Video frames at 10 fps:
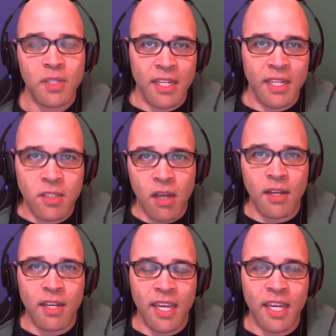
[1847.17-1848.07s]
He
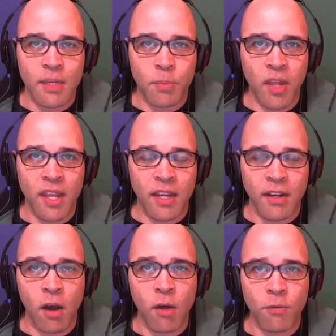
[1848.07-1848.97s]
saw a kid playing a
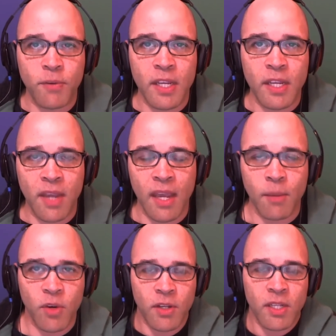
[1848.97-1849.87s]
golf video game
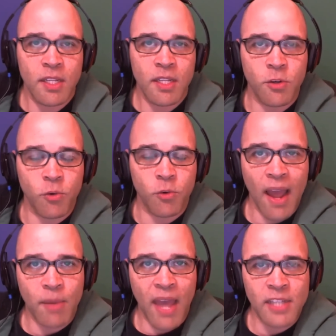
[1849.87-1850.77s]
where you could either
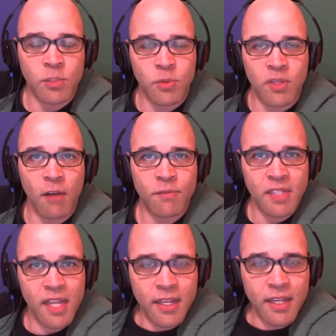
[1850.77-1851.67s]
grab an actual golf
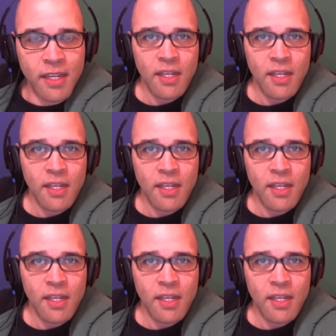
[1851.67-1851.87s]
stick